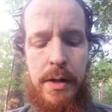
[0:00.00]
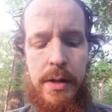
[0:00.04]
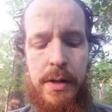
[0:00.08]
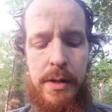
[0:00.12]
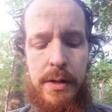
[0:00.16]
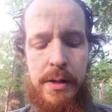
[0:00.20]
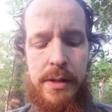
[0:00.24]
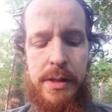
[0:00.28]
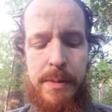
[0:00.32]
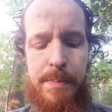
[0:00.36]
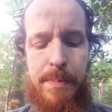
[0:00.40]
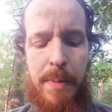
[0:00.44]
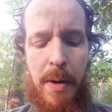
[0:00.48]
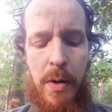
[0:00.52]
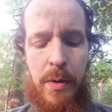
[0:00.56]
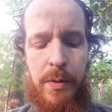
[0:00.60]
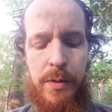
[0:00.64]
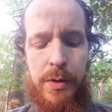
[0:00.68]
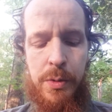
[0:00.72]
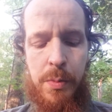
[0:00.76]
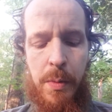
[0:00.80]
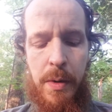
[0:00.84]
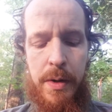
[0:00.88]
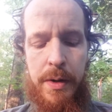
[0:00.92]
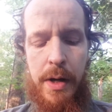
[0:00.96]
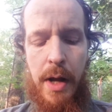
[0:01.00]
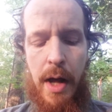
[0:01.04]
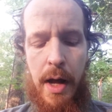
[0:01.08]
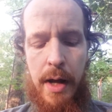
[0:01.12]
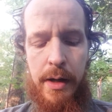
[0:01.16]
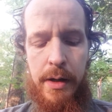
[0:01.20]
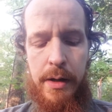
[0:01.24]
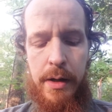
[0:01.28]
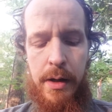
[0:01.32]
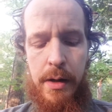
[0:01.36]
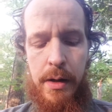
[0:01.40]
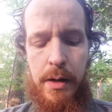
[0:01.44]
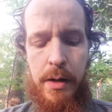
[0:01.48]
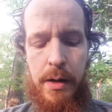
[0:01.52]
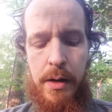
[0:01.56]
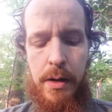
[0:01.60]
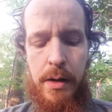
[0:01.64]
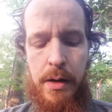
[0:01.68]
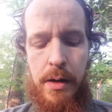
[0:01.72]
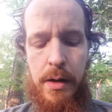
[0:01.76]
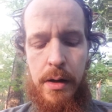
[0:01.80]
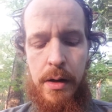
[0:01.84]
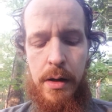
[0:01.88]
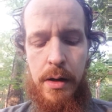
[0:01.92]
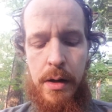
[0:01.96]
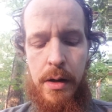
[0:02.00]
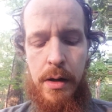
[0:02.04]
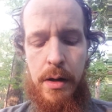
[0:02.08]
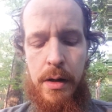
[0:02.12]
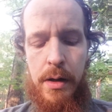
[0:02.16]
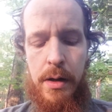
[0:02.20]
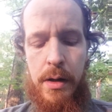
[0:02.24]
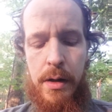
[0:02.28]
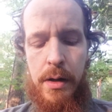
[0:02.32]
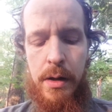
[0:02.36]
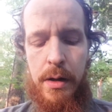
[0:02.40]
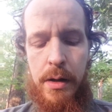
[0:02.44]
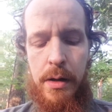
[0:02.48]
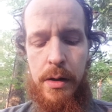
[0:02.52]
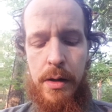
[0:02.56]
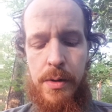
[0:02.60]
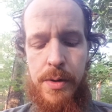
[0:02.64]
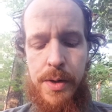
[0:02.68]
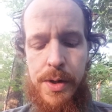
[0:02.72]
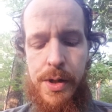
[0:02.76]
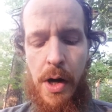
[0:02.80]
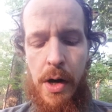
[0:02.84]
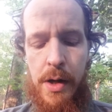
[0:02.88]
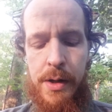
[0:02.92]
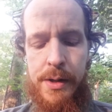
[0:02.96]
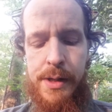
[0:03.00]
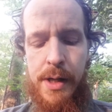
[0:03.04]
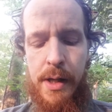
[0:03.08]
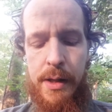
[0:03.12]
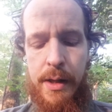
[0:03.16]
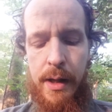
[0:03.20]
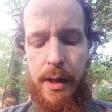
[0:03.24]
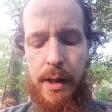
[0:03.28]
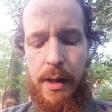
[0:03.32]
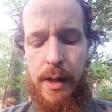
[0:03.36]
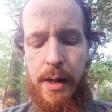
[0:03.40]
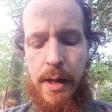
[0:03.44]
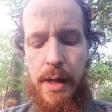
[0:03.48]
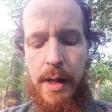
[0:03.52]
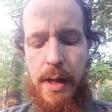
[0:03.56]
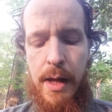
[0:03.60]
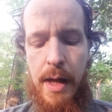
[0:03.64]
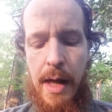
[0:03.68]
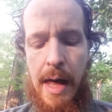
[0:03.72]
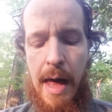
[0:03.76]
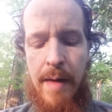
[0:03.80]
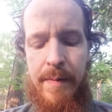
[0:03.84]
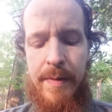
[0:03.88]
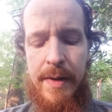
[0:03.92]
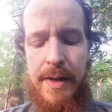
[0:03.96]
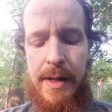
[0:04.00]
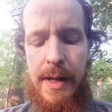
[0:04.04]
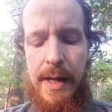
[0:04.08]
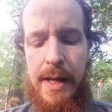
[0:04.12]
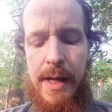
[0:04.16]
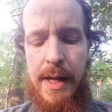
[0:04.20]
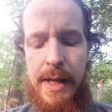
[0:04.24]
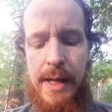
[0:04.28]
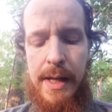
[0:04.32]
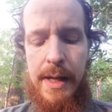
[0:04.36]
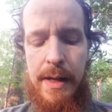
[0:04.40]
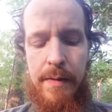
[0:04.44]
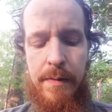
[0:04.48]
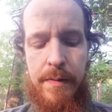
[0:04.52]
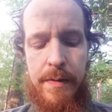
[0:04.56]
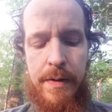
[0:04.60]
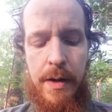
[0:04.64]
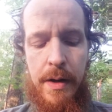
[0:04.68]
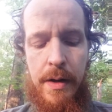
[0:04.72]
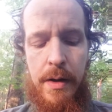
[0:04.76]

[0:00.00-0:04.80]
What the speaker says: Suppose one night you saw something heavy heaved,